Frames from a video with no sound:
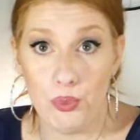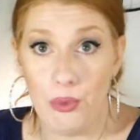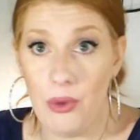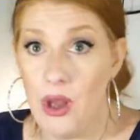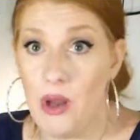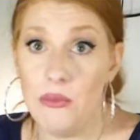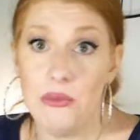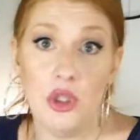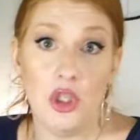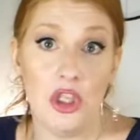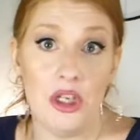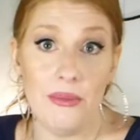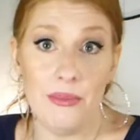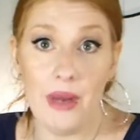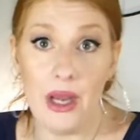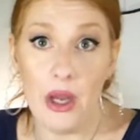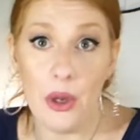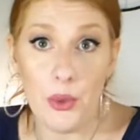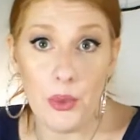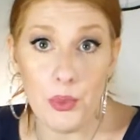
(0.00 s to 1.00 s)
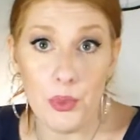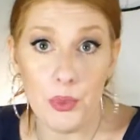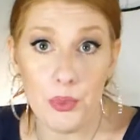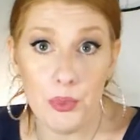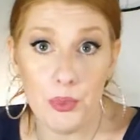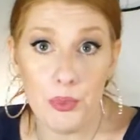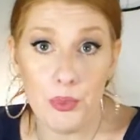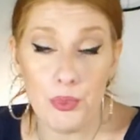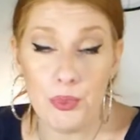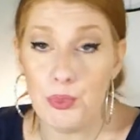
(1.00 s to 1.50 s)
I'm good on my own.
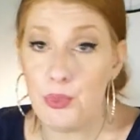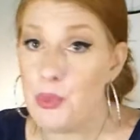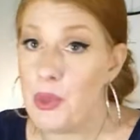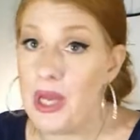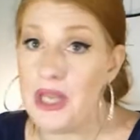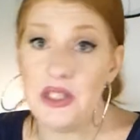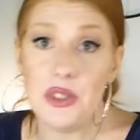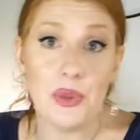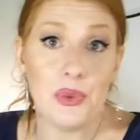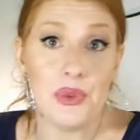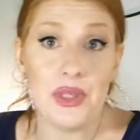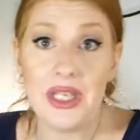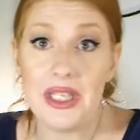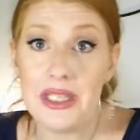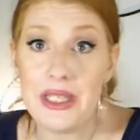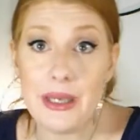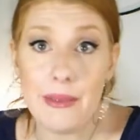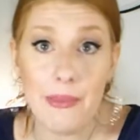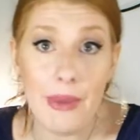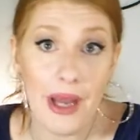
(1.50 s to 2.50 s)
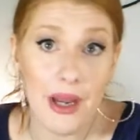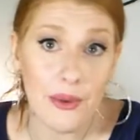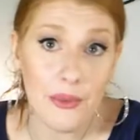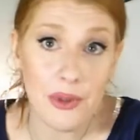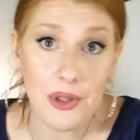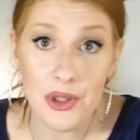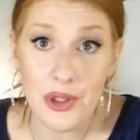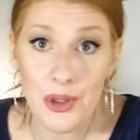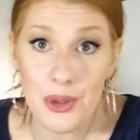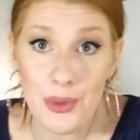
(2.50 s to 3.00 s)
I don't need to get back
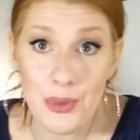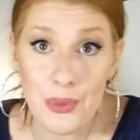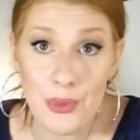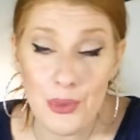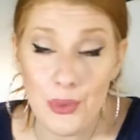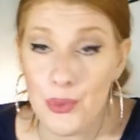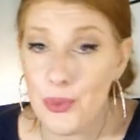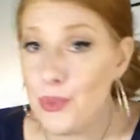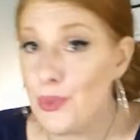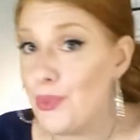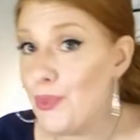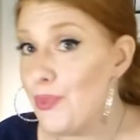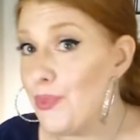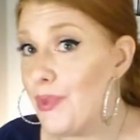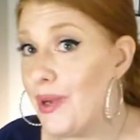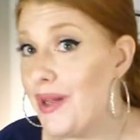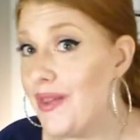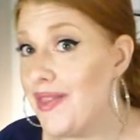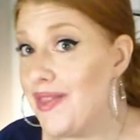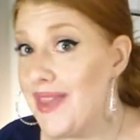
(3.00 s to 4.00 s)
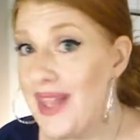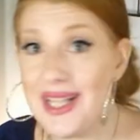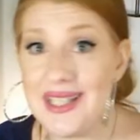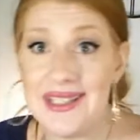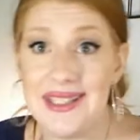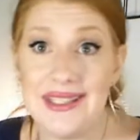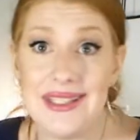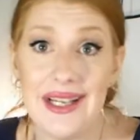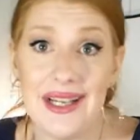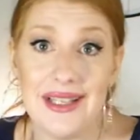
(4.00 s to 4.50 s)
with you.
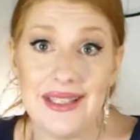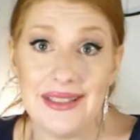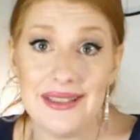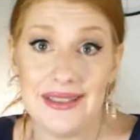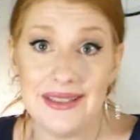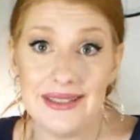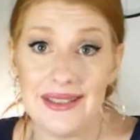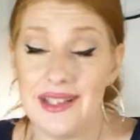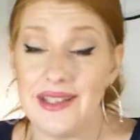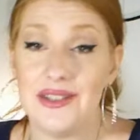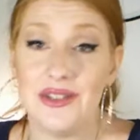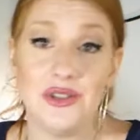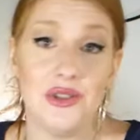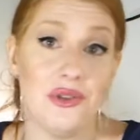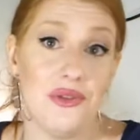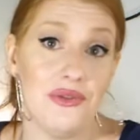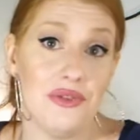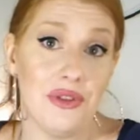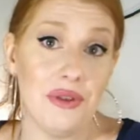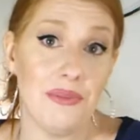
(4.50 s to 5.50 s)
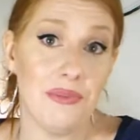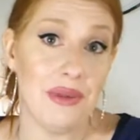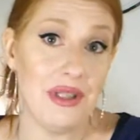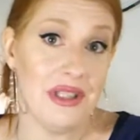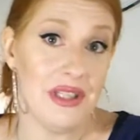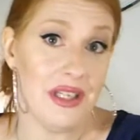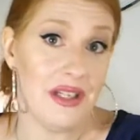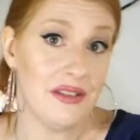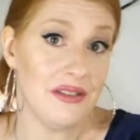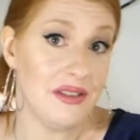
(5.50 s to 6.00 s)
That's done. That's over. Been
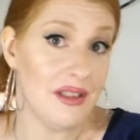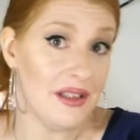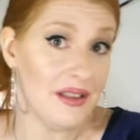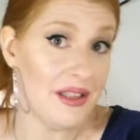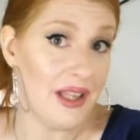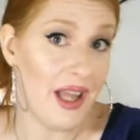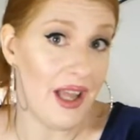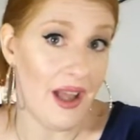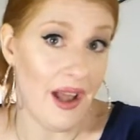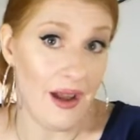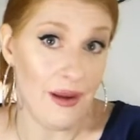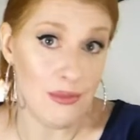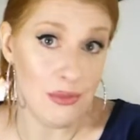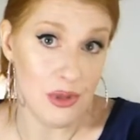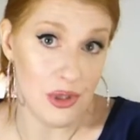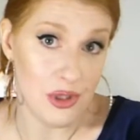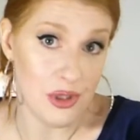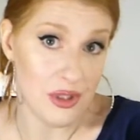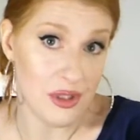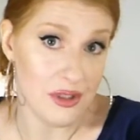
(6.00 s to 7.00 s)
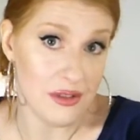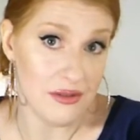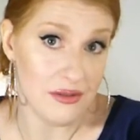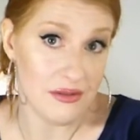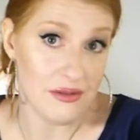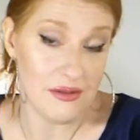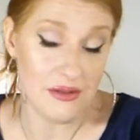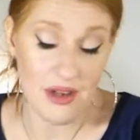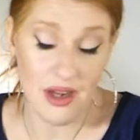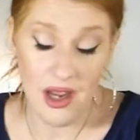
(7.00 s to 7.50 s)
there, done that. I'm good.
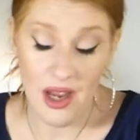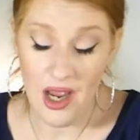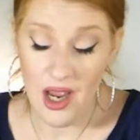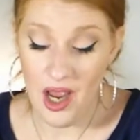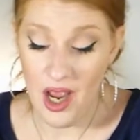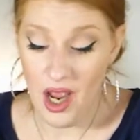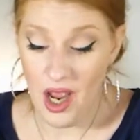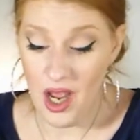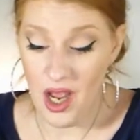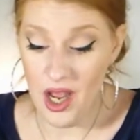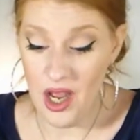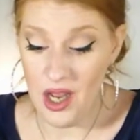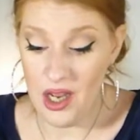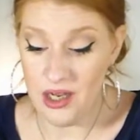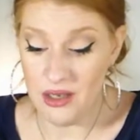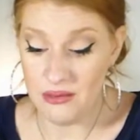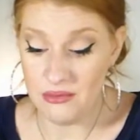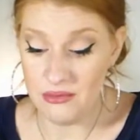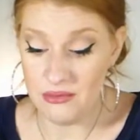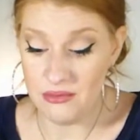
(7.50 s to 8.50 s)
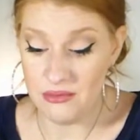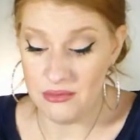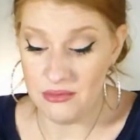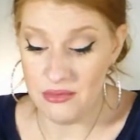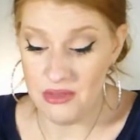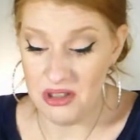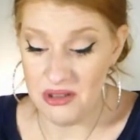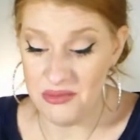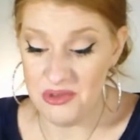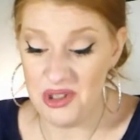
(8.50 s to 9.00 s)
I'm
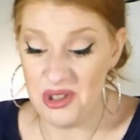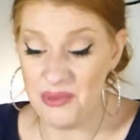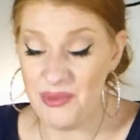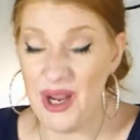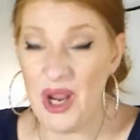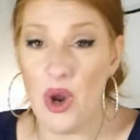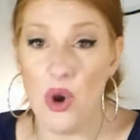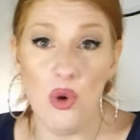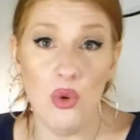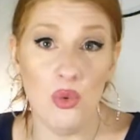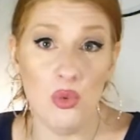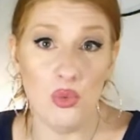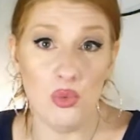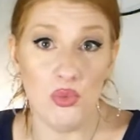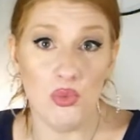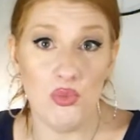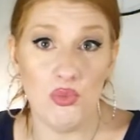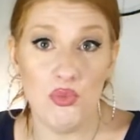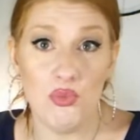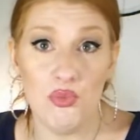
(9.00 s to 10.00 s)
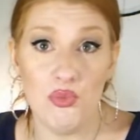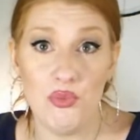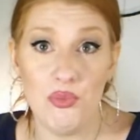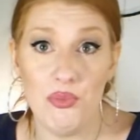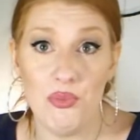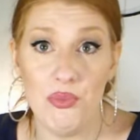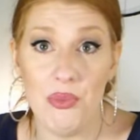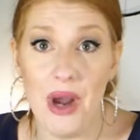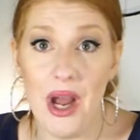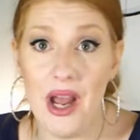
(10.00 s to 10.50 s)
good on my own.
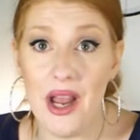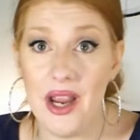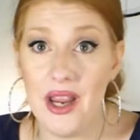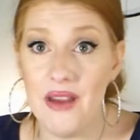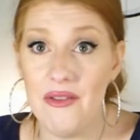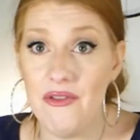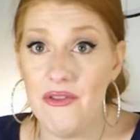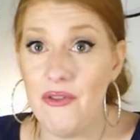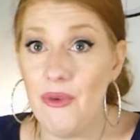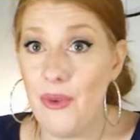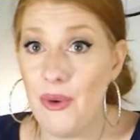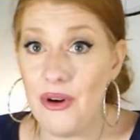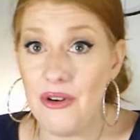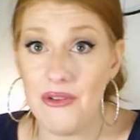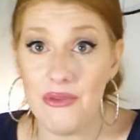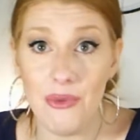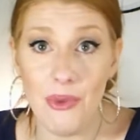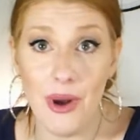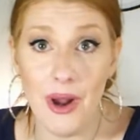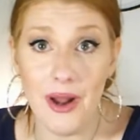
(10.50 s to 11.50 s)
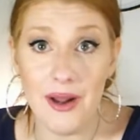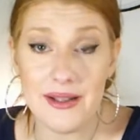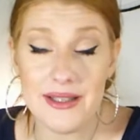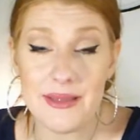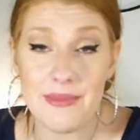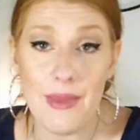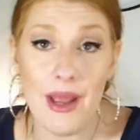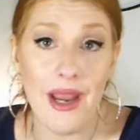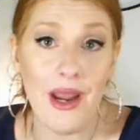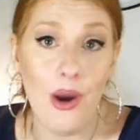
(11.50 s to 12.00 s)
My Four of Wands,
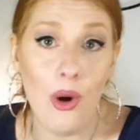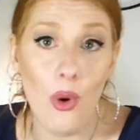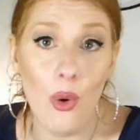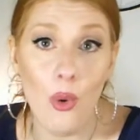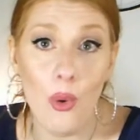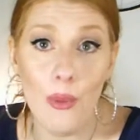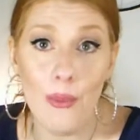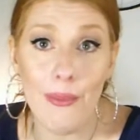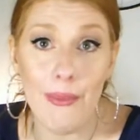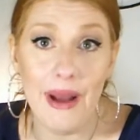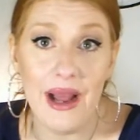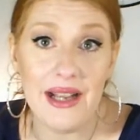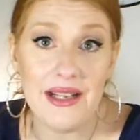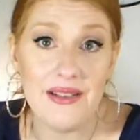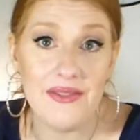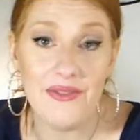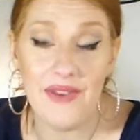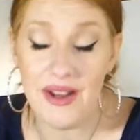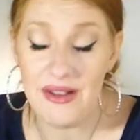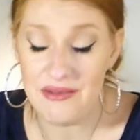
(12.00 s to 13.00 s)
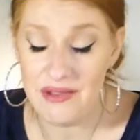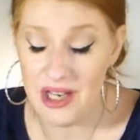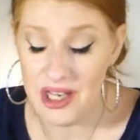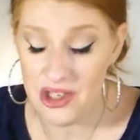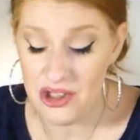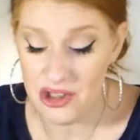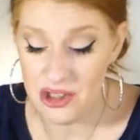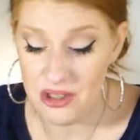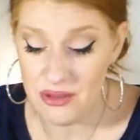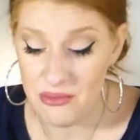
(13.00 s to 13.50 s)
my home, my
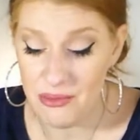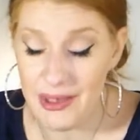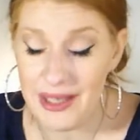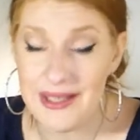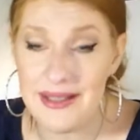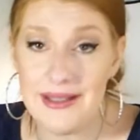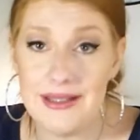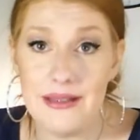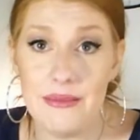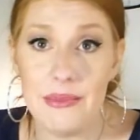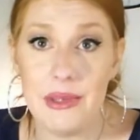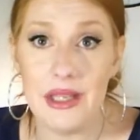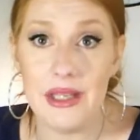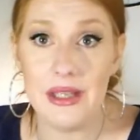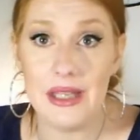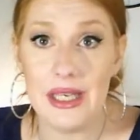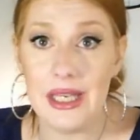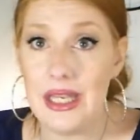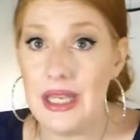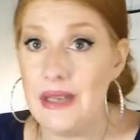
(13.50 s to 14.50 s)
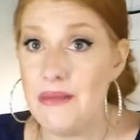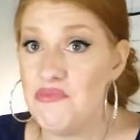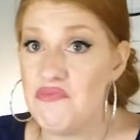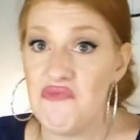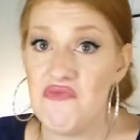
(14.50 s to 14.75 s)
foundation, my stability.